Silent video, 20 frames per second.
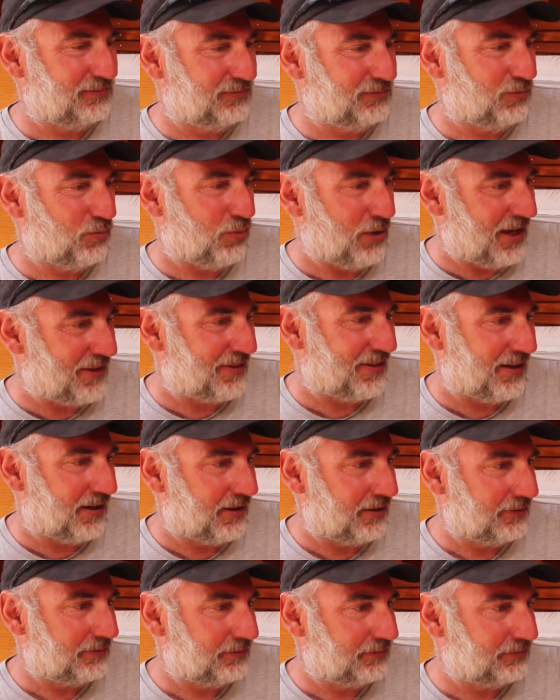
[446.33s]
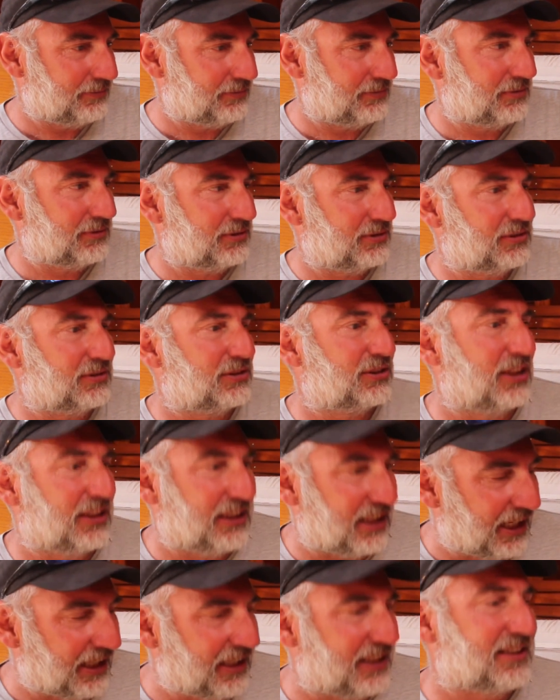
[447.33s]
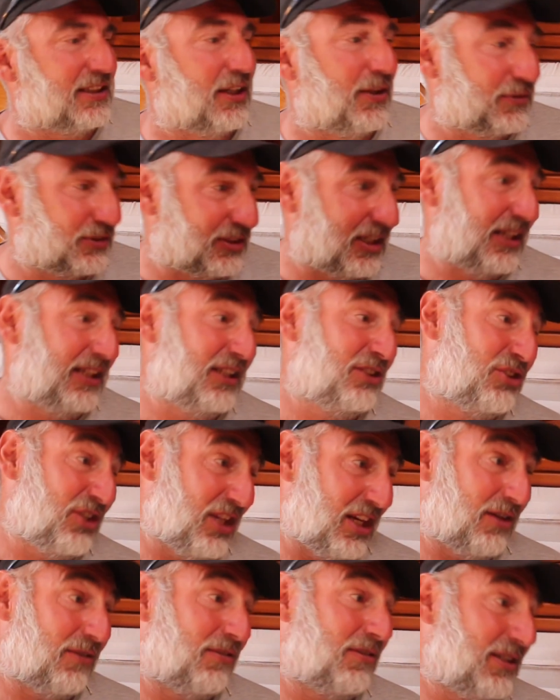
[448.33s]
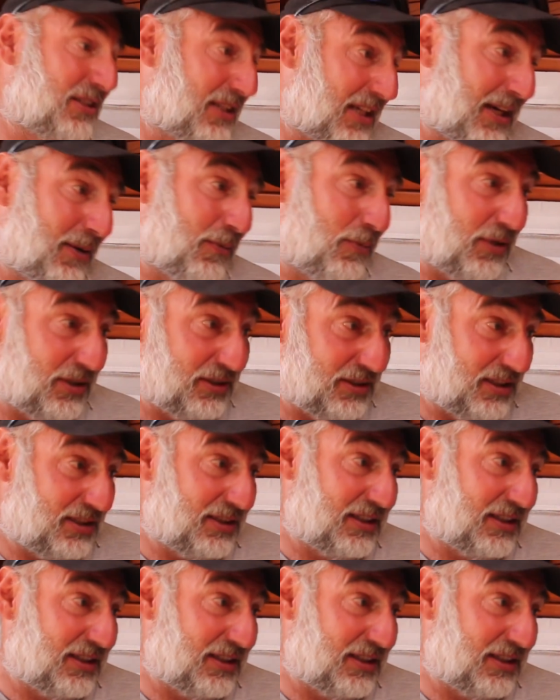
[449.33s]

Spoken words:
weather, to get yourself sailing generally downwind in